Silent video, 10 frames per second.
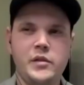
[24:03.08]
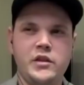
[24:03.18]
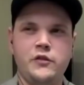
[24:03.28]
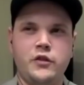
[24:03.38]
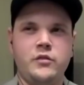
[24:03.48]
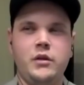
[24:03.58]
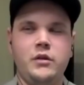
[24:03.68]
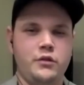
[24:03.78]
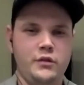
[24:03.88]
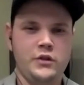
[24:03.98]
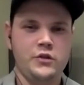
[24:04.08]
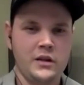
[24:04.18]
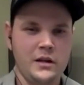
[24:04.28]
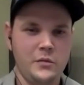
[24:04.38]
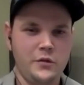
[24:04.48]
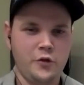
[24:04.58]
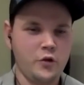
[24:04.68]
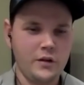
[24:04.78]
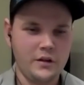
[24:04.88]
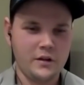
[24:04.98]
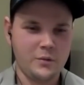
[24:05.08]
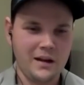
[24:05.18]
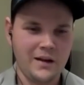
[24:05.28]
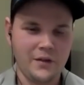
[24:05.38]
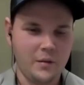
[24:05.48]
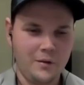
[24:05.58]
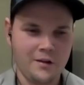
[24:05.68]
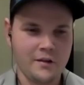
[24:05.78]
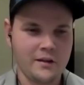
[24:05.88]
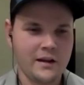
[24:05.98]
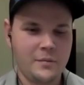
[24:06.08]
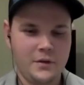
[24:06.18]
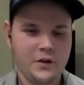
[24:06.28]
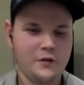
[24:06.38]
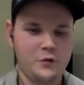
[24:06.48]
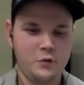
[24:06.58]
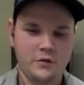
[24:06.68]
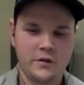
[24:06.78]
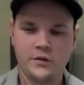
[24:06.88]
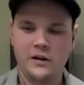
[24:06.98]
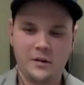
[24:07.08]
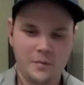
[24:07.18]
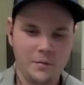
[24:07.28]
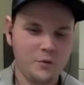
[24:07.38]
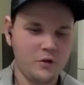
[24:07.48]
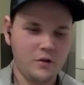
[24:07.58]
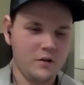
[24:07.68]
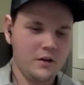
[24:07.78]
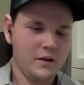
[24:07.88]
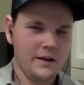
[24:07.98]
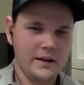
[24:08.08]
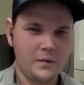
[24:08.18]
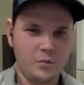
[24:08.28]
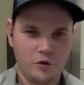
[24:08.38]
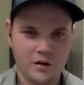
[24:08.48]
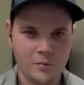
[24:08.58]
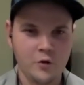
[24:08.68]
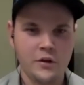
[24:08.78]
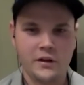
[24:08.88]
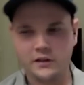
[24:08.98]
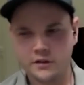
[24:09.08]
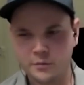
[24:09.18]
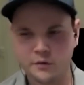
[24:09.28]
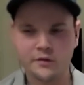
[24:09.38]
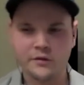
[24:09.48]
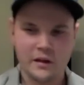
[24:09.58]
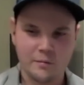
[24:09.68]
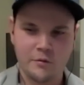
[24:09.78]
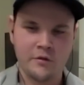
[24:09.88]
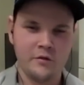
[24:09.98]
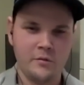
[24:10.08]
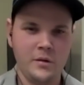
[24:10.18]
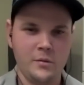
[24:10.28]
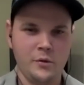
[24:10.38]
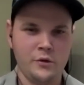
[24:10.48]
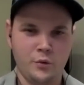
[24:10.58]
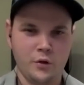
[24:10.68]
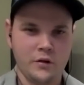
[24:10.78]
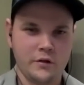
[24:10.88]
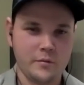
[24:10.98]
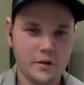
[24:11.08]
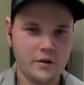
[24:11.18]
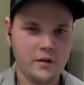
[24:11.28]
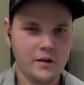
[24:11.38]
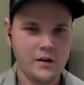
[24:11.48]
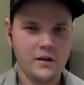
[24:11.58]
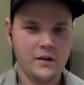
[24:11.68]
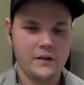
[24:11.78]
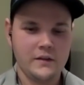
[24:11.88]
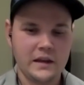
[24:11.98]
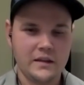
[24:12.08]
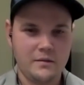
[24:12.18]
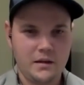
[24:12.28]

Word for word: that so can be tough for someone who's only trading before and not really having a business. That can be tough to start to hire people, get a programmer, get this person, next person to be able to work on something. That